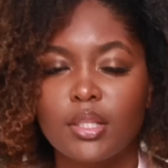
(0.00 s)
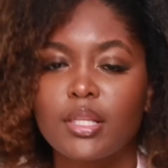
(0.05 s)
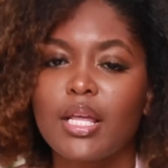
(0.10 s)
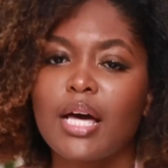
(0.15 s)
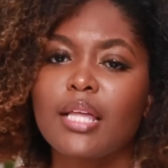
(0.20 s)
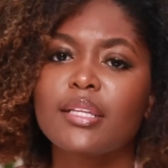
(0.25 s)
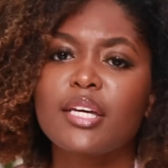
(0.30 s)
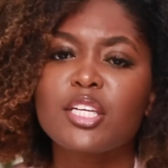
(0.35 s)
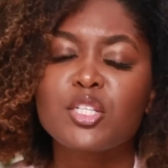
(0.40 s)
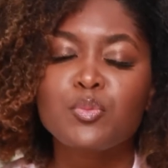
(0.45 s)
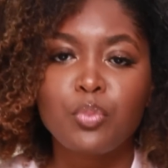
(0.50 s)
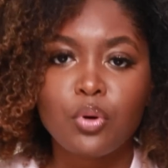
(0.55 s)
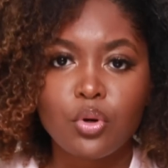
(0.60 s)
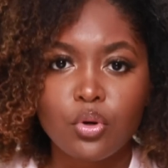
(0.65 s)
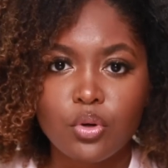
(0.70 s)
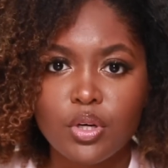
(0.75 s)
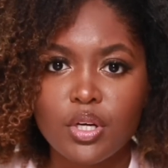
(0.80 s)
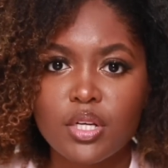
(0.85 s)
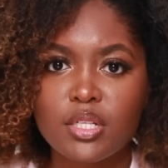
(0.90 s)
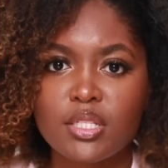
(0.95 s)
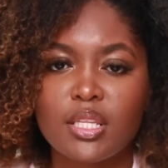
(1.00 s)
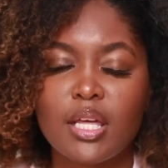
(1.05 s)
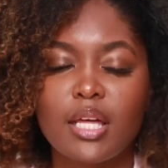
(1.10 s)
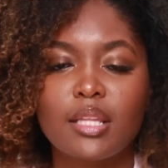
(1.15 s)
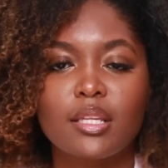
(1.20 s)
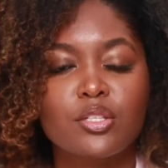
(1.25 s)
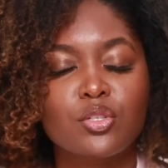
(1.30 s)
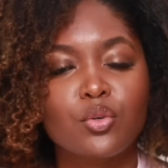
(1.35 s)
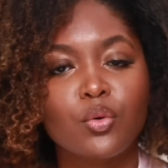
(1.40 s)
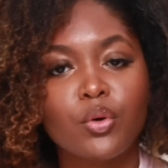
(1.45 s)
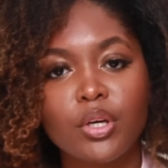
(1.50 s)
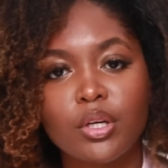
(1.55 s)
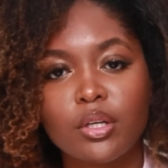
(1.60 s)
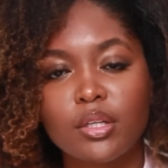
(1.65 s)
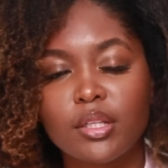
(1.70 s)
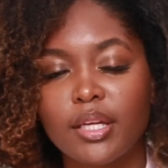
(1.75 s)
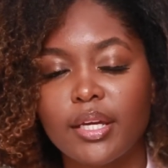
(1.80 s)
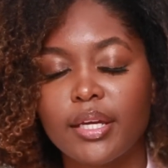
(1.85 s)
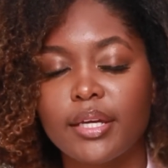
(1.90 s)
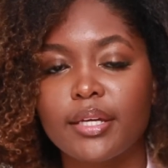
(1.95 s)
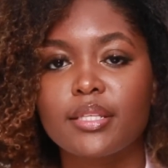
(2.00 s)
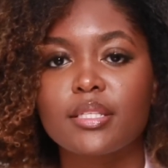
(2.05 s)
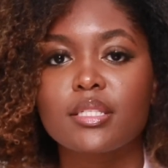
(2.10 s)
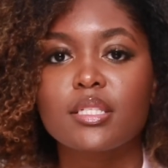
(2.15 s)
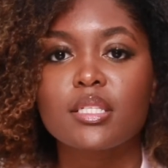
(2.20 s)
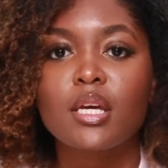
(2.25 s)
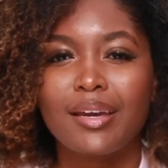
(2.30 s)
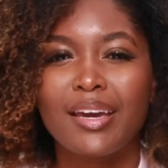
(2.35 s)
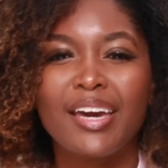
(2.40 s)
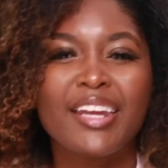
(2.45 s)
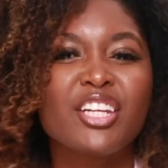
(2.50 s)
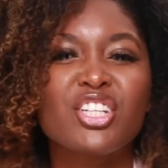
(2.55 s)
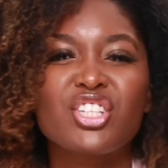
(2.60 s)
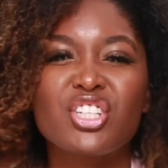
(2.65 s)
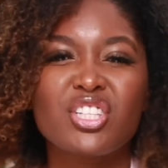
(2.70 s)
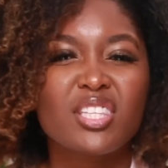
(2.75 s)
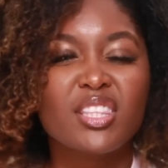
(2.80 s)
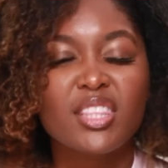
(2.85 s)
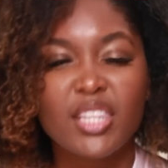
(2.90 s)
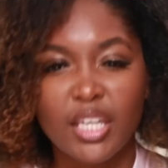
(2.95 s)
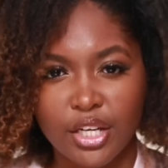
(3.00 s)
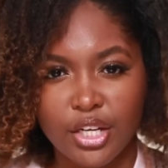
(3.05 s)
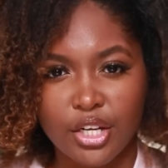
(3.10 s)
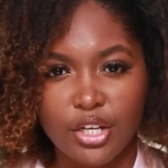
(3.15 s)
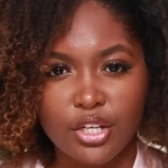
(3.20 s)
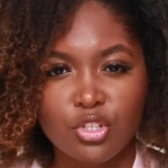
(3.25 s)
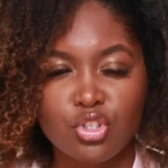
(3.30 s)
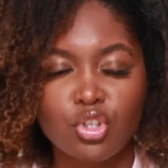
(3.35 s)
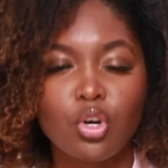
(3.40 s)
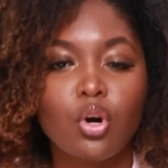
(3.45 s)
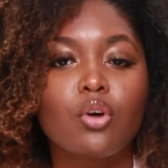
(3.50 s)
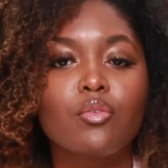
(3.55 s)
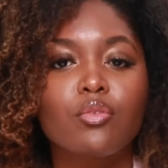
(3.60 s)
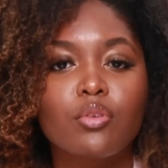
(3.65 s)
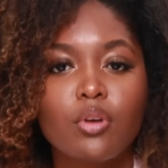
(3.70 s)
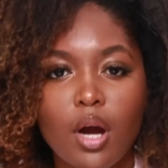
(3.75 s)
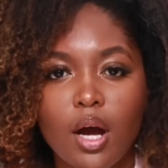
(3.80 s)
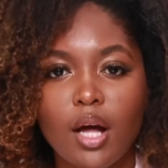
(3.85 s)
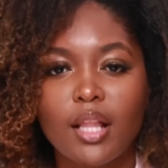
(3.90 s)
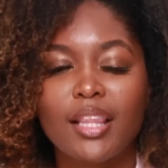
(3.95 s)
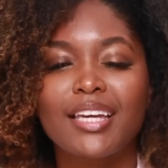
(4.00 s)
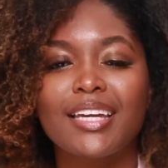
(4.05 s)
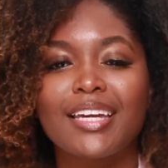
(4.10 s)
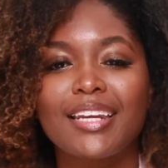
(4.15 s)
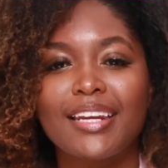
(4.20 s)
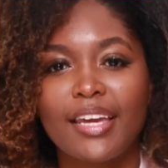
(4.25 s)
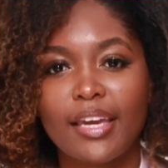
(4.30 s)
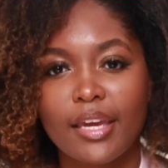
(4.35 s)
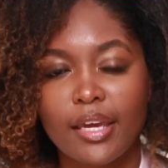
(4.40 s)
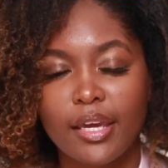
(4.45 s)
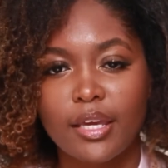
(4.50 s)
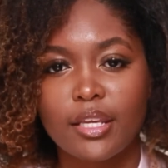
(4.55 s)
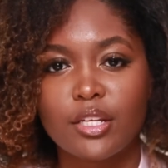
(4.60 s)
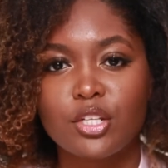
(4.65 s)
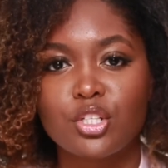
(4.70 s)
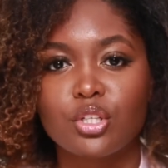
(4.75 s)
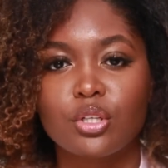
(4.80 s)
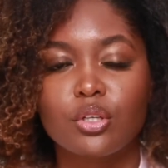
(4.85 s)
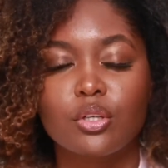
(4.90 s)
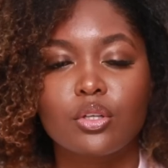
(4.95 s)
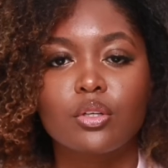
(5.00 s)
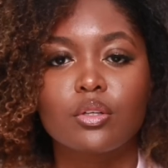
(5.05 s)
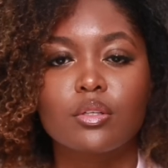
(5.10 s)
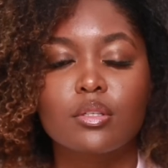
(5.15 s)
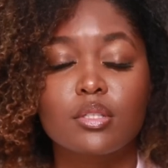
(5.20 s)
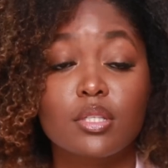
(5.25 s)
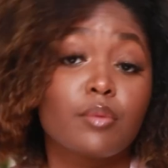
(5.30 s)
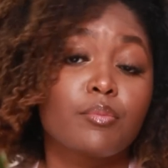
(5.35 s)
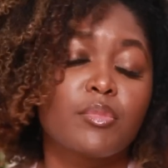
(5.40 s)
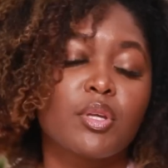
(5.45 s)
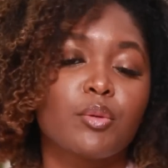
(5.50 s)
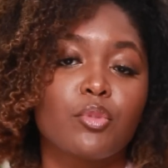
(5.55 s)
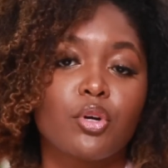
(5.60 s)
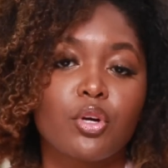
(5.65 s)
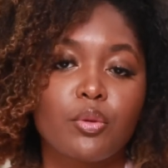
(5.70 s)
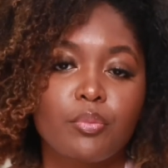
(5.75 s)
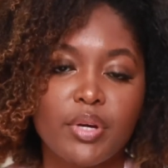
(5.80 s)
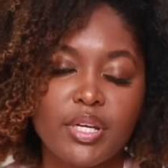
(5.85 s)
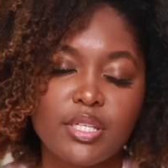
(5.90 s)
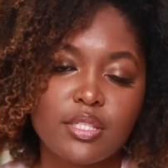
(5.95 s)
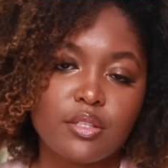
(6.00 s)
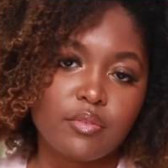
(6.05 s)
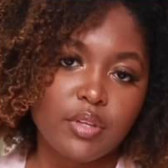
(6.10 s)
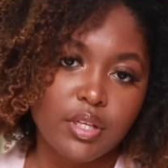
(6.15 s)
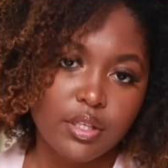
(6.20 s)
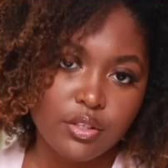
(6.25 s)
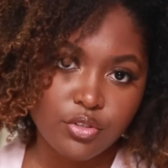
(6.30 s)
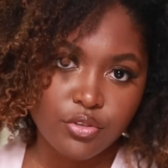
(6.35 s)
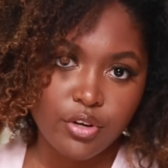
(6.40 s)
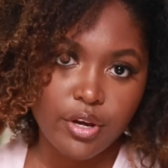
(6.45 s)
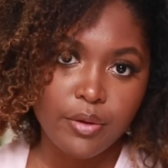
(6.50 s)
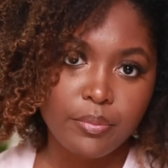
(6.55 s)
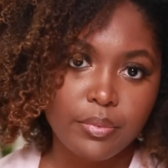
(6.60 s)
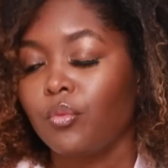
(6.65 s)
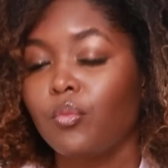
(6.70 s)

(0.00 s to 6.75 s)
A lot less pores, a lot less oil glands, and it's just thicker. So overall, it can handle something more abrasive like a scrub.